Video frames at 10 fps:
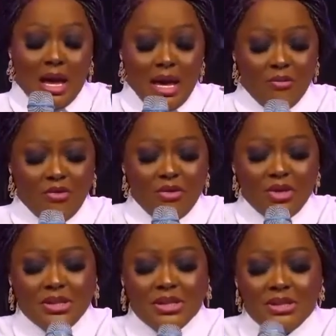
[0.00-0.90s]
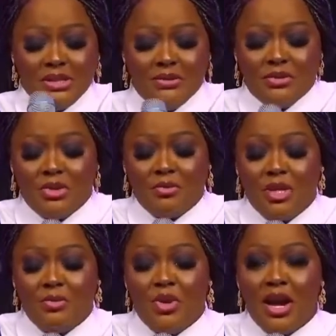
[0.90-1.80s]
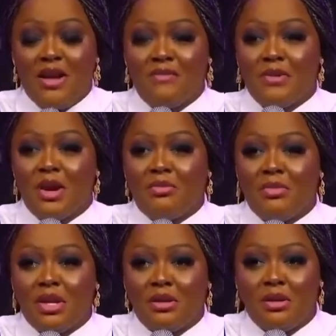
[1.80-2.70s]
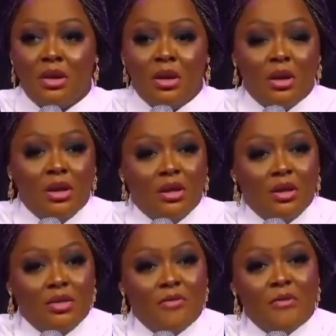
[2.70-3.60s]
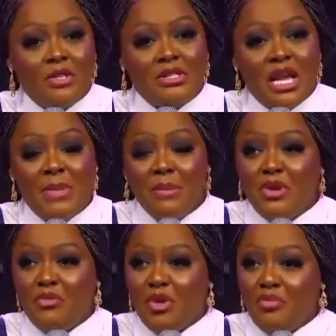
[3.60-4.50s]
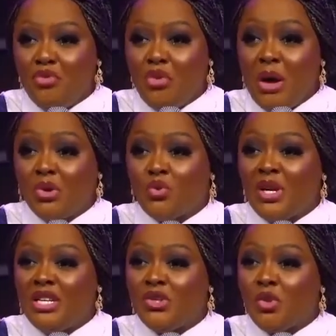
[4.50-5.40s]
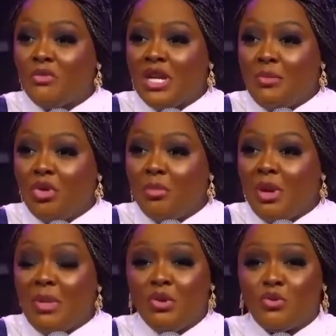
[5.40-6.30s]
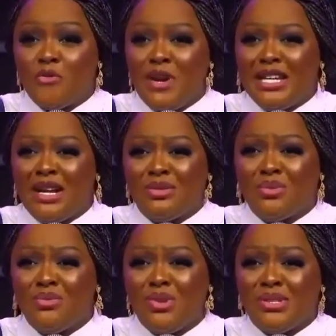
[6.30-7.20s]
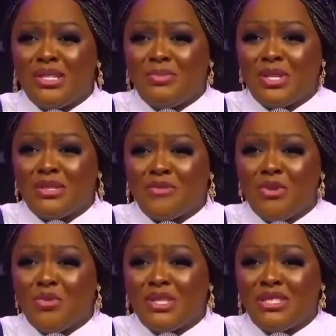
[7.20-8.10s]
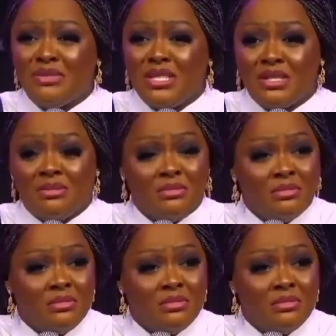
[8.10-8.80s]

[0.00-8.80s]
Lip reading: I am very sensitive to the people I have around me. The first time I meet people, I want to quickly solve their problem. I want to find out what's this person for, what's the reason.